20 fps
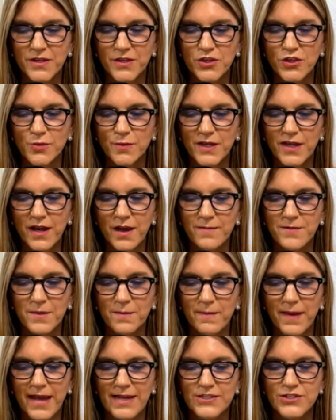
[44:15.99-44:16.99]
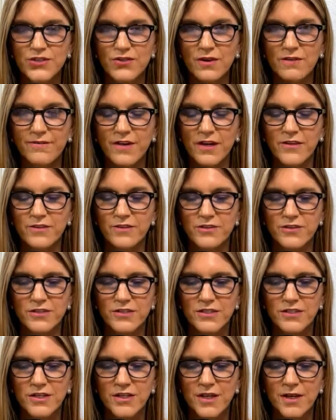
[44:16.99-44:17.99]
you become the master of
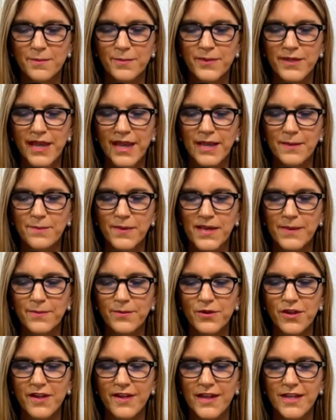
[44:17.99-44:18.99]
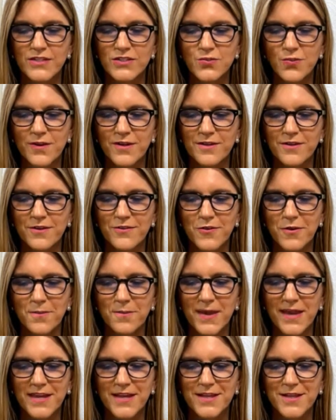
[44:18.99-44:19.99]
others, playing people against one another,
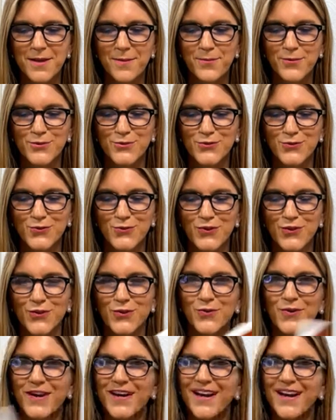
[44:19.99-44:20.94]
making them pursue you.